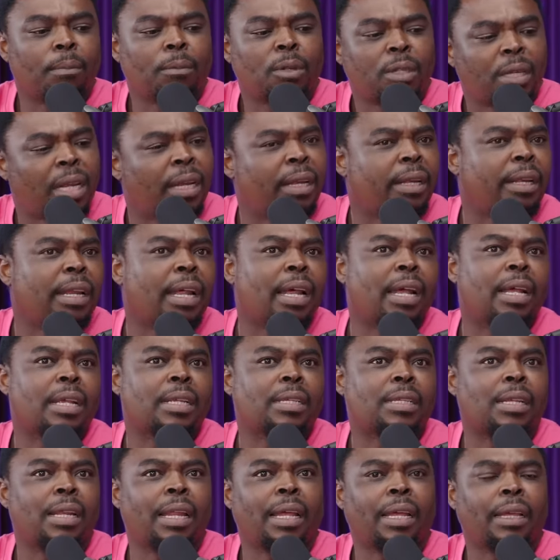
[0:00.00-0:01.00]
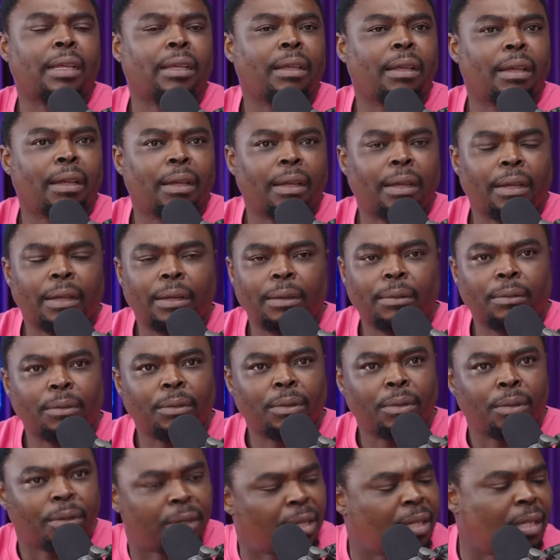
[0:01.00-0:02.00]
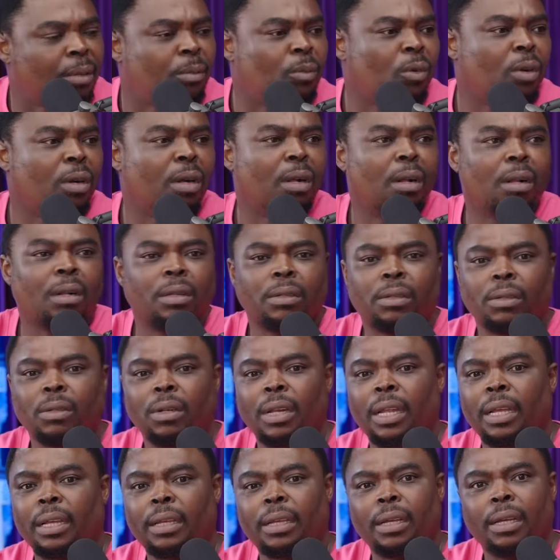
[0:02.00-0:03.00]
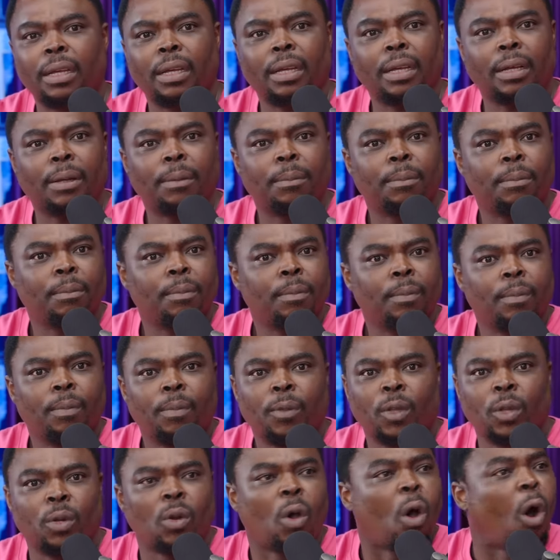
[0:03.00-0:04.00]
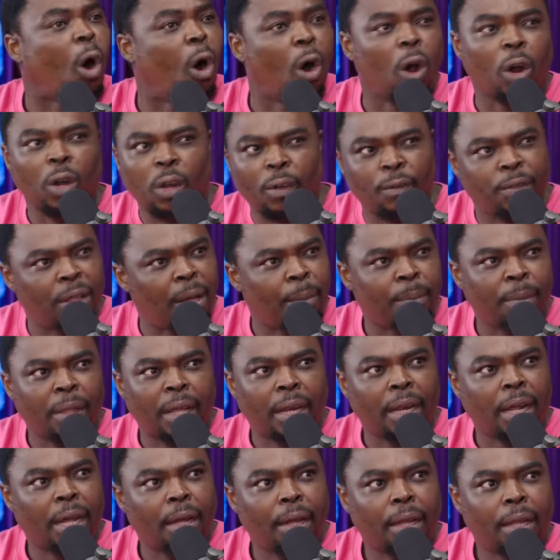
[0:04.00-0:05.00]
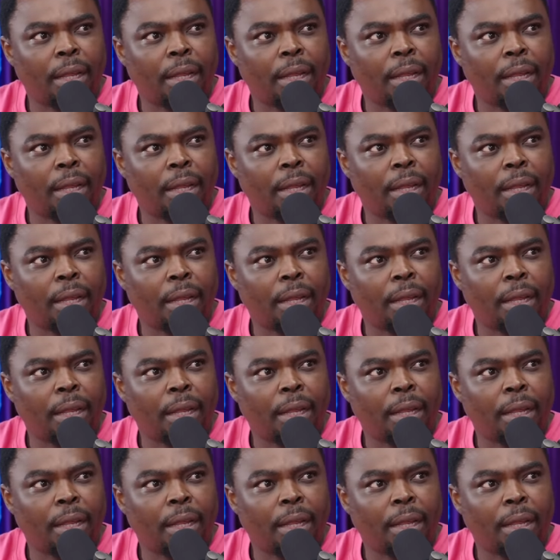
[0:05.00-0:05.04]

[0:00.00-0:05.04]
Stained Glass, like Rhythm World, like you know, all of them that